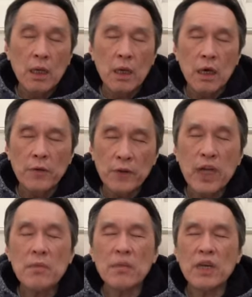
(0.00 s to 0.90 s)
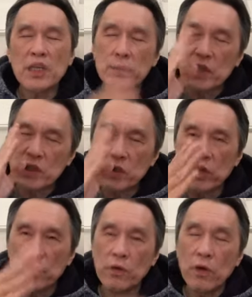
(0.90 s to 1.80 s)
a friend must be
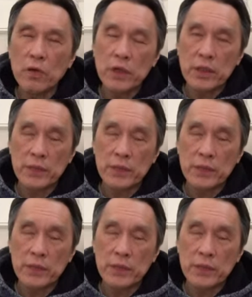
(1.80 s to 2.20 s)
straightforward,